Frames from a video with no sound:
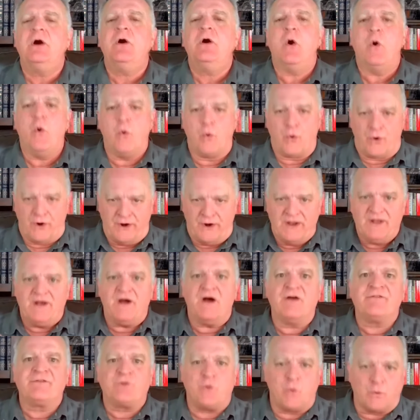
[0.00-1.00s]
Or,
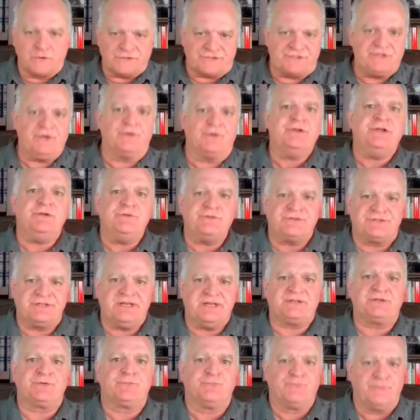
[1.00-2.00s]
of course, they'll use
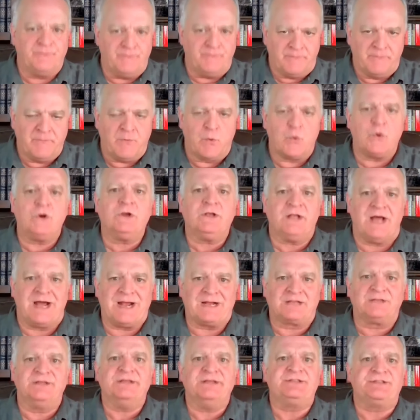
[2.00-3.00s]
that to more
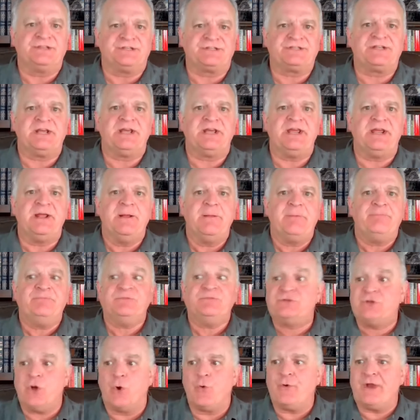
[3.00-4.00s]
likely to say,
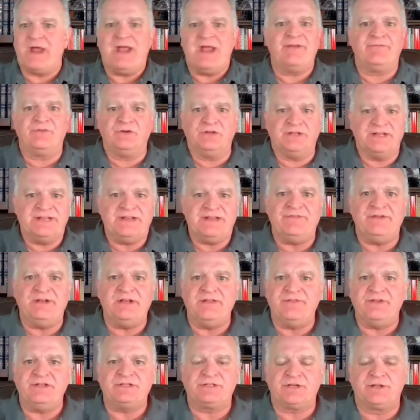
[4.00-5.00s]
don't ever leave any
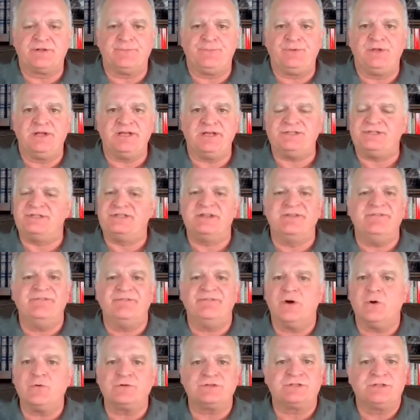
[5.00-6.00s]
of these other places. And
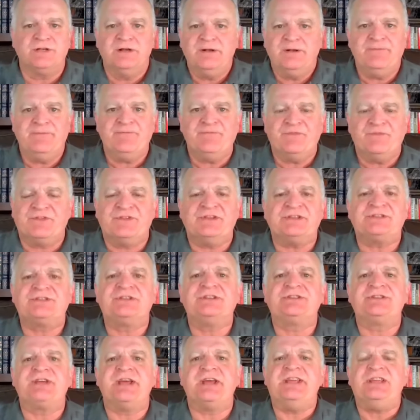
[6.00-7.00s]
folks, this
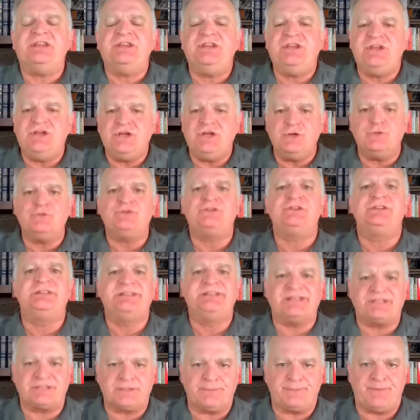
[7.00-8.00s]
is a huge
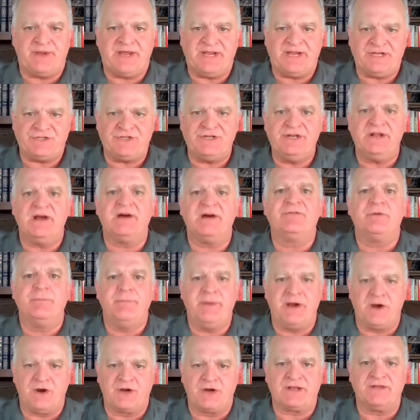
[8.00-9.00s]
dissipation of
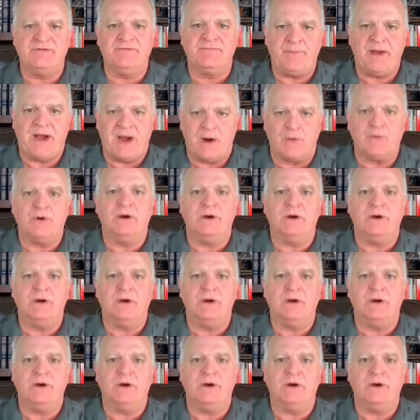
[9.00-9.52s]
American power.